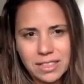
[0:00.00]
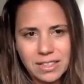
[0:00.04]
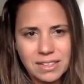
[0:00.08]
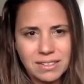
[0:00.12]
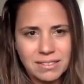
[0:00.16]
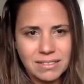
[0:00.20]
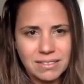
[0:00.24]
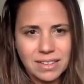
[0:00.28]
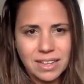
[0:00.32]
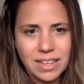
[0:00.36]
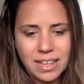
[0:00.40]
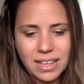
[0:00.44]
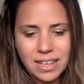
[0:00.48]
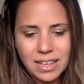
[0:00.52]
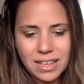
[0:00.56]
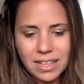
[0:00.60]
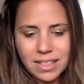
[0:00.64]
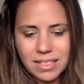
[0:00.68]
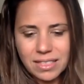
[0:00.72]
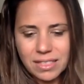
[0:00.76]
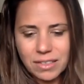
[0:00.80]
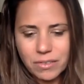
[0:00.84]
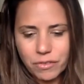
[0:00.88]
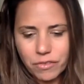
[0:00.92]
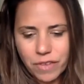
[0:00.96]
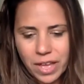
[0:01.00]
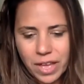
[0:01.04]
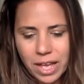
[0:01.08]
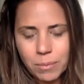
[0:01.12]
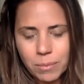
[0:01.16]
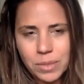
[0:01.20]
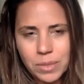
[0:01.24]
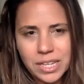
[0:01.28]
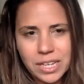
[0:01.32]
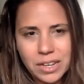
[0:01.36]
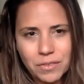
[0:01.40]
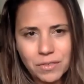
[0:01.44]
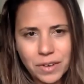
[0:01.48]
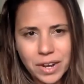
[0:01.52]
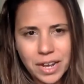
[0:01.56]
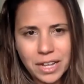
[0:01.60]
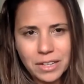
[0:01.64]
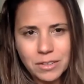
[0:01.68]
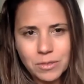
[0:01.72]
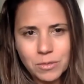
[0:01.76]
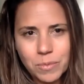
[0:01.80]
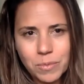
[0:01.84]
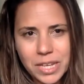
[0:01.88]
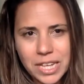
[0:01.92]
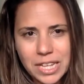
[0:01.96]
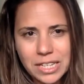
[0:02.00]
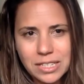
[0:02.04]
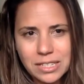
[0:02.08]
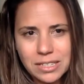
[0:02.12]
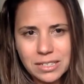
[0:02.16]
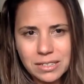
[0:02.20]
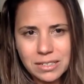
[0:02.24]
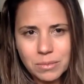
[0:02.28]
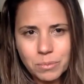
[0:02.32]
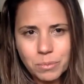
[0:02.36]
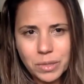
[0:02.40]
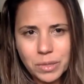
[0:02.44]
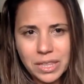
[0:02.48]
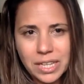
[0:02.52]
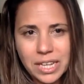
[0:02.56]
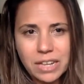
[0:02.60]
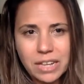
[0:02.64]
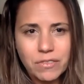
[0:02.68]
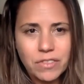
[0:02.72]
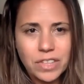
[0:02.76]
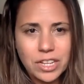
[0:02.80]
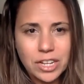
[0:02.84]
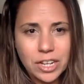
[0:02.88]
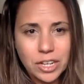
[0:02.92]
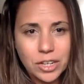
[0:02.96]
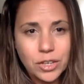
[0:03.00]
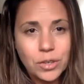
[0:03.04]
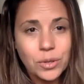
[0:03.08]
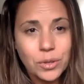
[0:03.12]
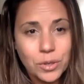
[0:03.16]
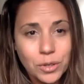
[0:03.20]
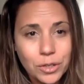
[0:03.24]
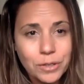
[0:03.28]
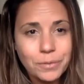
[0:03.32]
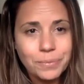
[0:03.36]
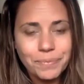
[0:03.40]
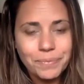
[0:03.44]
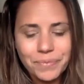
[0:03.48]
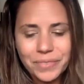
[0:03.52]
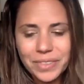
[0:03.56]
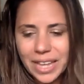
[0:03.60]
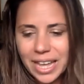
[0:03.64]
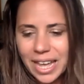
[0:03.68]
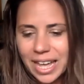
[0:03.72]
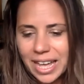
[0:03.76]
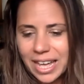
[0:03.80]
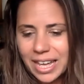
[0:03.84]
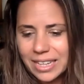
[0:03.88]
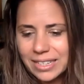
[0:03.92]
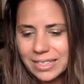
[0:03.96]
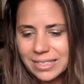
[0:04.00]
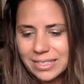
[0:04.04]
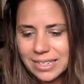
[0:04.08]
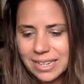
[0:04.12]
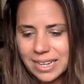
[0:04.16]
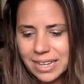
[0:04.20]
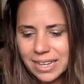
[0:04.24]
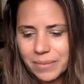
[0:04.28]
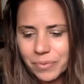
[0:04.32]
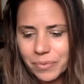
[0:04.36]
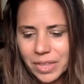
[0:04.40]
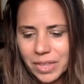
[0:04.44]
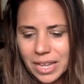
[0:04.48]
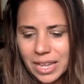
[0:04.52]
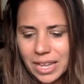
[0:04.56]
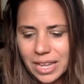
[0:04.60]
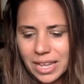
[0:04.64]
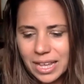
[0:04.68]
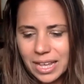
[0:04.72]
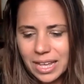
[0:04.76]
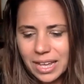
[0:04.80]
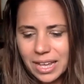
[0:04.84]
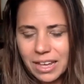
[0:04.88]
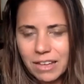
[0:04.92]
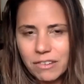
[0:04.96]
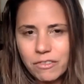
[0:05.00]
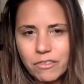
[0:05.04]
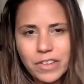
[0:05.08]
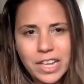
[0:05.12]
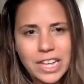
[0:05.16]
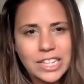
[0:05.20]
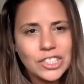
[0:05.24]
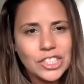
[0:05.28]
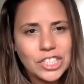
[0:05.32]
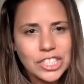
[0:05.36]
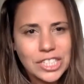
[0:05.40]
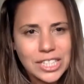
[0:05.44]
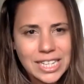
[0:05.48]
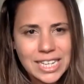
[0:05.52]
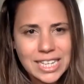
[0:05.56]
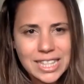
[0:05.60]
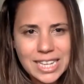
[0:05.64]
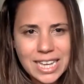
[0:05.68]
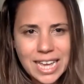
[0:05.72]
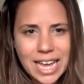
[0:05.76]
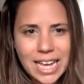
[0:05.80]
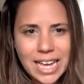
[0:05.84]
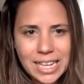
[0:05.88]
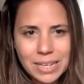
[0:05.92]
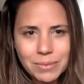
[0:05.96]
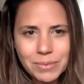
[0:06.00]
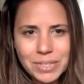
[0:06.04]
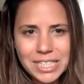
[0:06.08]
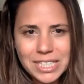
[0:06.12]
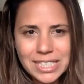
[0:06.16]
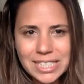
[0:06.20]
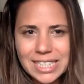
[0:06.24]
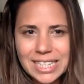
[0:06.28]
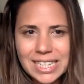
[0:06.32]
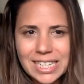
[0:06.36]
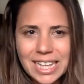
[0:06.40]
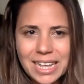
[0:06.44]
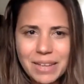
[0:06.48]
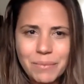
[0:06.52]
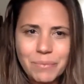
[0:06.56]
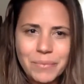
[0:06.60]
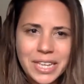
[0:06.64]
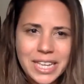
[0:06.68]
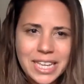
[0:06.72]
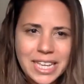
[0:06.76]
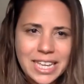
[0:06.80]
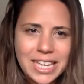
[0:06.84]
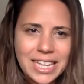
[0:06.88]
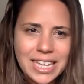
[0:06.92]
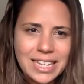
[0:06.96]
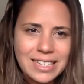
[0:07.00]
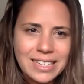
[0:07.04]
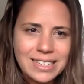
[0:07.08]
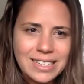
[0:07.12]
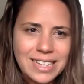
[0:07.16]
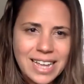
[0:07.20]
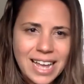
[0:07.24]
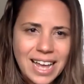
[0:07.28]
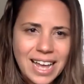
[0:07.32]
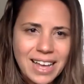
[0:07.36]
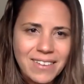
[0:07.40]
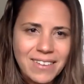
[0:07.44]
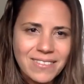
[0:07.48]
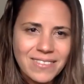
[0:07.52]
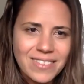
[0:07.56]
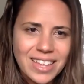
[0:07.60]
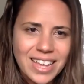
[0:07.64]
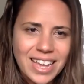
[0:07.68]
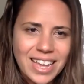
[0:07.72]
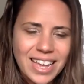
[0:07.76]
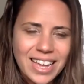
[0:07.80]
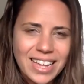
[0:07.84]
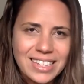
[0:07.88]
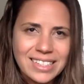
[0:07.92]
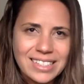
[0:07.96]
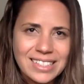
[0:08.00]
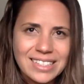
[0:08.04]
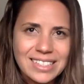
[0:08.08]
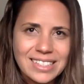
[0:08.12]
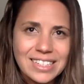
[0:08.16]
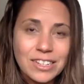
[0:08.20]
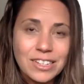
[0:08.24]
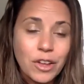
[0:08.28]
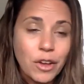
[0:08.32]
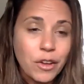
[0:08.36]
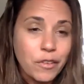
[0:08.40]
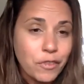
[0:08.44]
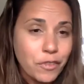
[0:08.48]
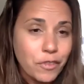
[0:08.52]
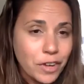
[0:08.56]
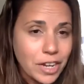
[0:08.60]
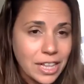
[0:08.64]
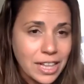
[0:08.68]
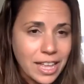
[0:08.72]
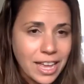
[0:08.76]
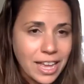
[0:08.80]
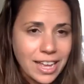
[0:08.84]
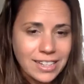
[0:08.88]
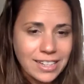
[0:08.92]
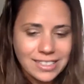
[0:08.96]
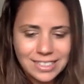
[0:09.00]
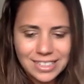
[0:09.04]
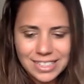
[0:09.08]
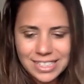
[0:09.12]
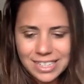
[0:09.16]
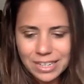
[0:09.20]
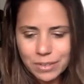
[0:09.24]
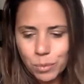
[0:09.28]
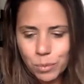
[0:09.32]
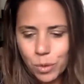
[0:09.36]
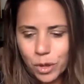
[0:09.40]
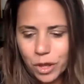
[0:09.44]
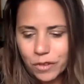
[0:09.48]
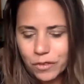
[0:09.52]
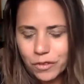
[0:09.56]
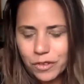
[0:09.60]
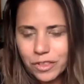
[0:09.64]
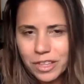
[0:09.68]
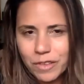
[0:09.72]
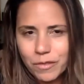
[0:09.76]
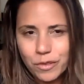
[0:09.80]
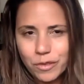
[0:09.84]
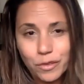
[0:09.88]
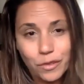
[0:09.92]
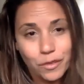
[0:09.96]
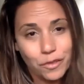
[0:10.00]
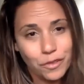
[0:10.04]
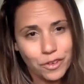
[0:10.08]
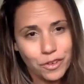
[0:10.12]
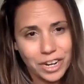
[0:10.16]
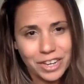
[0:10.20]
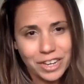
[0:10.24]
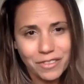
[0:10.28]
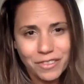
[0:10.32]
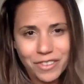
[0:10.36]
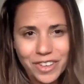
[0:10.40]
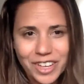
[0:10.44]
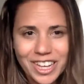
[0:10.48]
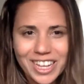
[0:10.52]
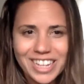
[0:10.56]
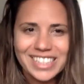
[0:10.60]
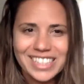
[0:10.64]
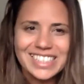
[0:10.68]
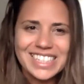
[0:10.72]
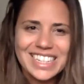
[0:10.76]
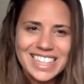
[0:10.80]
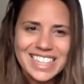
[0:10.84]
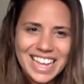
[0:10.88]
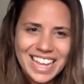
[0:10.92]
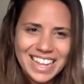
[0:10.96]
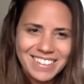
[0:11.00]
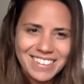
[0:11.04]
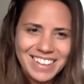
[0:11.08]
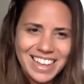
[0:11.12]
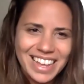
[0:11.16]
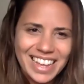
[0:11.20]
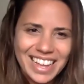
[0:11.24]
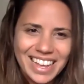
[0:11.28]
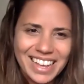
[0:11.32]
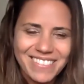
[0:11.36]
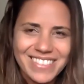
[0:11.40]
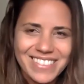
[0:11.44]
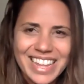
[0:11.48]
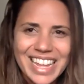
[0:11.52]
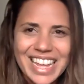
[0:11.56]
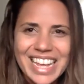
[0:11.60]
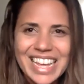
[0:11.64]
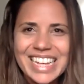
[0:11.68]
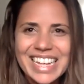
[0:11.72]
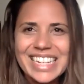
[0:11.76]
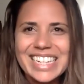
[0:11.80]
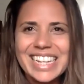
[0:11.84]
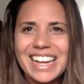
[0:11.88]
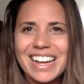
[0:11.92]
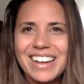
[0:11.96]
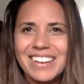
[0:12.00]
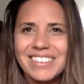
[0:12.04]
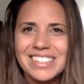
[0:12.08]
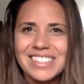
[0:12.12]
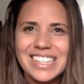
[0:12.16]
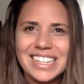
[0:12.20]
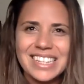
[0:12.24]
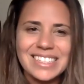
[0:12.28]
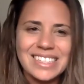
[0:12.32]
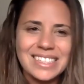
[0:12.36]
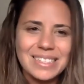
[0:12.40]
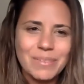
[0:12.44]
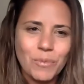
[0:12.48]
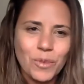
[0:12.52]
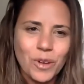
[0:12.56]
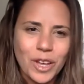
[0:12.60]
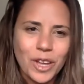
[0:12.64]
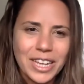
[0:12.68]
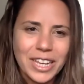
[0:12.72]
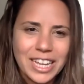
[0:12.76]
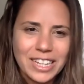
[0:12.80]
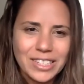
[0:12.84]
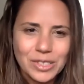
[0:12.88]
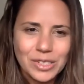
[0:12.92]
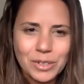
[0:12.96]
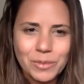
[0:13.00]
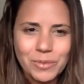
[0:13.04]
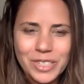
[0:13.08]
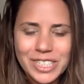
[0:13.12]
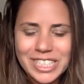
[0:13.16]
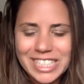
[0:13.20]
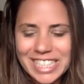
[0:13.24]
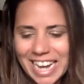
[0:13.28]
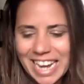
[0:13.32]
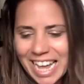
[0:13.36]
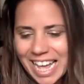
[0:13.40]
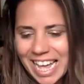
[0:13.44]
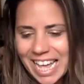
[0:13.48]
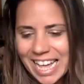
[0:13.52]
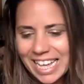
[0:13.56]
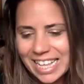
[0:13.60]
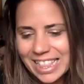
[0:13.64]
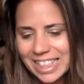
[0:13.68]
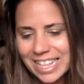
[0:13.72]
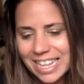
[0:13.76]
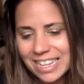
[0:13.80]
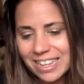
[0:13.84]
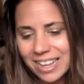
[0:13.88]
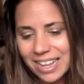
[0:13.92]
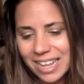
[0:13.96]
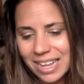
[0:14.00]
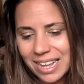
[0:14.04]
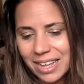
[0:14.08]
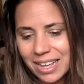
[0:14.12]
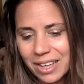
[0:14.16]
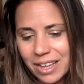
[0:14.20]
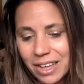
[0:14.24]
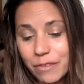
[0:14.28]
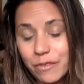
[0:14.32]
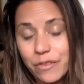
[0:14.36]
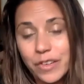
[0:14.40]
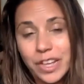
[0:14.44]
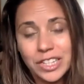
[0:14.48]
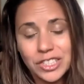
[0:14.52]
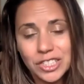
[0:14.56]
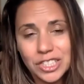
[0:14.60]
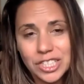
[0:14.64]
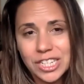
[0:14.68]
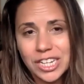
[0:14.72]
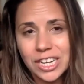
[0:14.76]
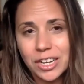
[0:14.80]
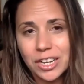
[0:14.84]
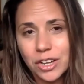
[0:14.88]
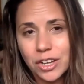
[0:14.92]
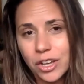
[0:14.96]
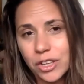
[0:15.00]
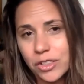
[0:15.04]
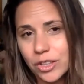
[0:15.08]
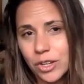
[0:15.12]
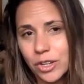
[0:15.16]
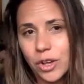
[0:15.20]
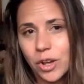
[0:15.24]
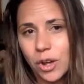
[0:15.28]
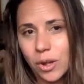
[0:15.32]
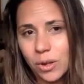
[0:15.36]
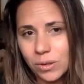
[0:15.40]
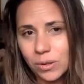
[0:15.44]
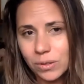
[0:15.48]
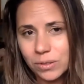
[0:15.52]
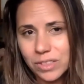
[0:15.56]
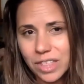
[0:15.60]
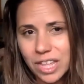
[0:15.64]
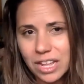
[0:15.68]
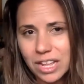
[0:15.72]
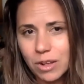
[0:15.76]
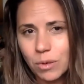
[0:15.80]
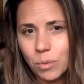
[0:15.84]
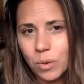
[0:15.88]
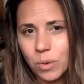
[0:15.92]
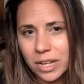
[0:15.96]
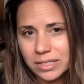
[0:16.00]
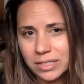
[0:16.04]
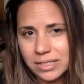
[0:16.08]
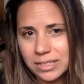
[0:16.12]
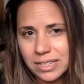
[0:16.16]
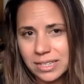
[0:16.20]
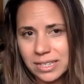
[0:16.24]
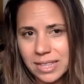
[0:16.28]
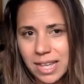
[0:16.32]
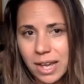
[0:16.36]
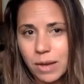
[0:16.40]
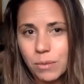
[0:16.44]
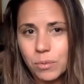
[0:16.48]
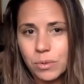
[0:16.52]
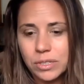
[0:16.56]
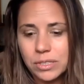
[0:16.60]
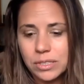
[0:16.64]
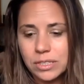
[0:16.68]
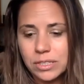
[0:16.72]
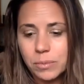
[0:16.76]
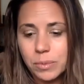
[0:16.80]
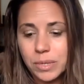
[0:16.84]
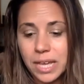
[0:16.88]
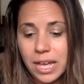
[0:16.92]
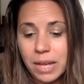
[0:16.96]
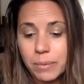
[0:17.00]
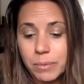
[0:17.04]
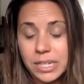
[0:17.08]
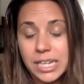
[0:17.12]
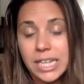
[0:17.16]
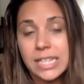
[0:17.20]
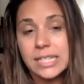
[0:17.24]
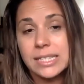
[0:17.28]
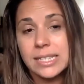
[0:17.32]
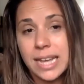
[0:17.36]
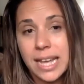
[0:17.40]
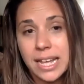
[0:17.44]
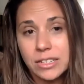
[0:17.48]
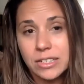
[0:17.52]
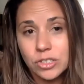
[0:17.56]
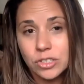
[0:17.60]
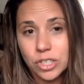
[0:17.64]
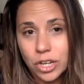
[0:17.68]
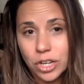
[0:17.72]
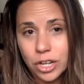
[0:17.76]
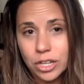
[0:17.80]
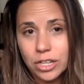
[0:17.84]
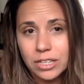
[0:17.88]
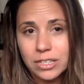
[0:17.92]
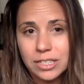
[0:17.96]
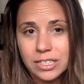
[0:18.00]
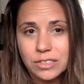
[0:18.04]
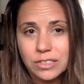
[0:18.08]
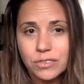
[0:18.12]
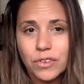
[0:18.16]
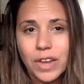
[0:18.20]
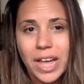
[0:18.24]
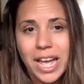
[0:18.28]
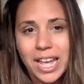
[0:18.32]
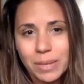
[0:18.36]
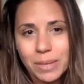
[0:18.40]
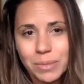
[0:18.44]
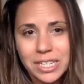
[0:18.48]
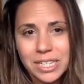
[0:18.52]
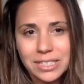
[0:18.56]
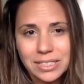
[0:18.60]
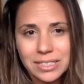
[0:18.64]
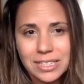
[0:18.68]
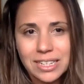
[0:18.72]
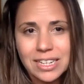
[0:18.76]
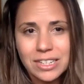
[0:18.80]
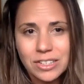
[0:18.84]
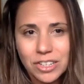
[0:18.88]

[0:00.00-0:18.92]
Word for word: and the family around me to believe that I could and um, eventually the ABC let me in um, and, you know, I freelance. I did work for them for free first and then um, I did some work at Triple J and then uh, eventually I got the goal that I wanted and that was to become a cadet journalist for ABC